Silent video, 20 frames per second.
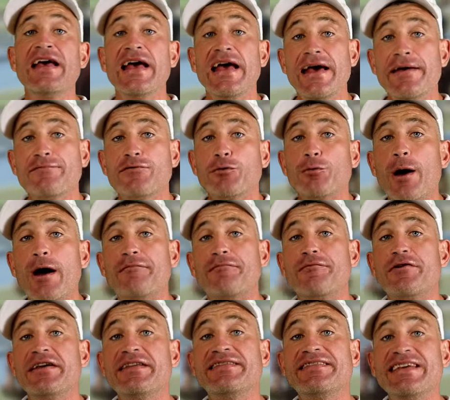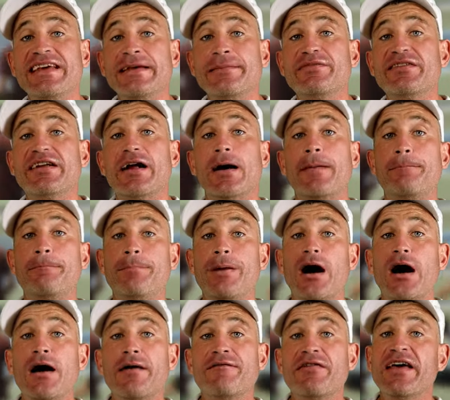If the referee deems it
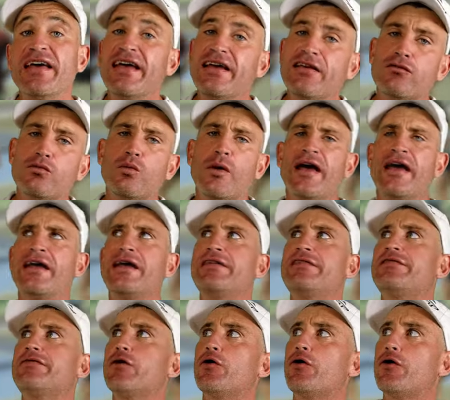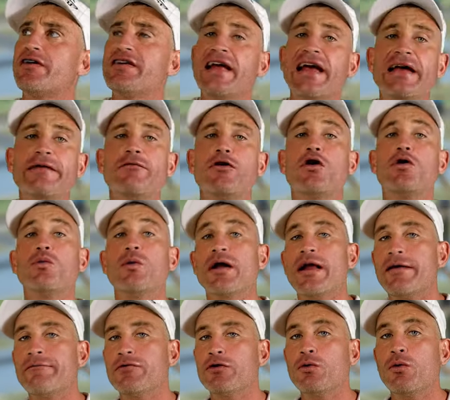above his waist or navel,
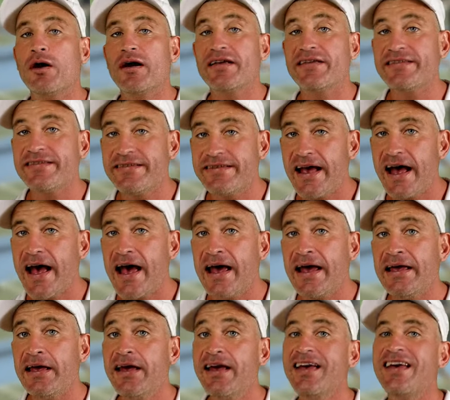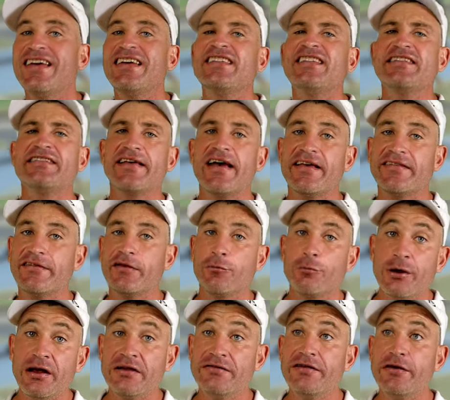whatever you want to say, he just has to
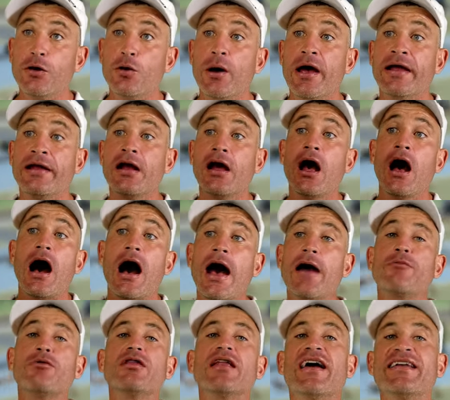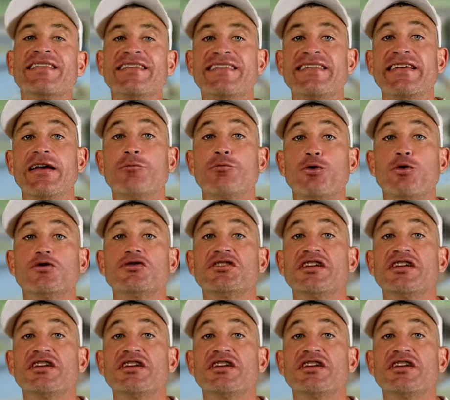redo it. I would like to see a rule